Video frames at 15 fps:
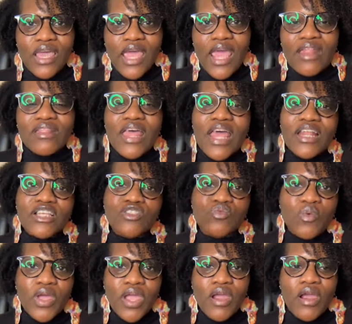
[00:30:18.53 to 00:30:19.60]
And that is
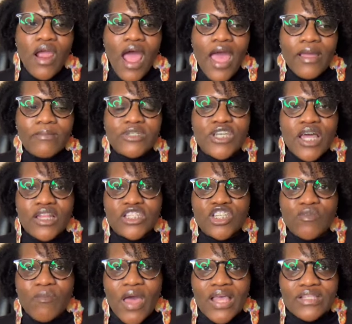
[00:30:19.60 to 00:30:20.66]
where I'm
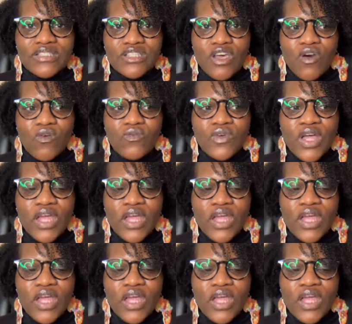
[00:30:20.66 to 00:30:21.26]
challenging myself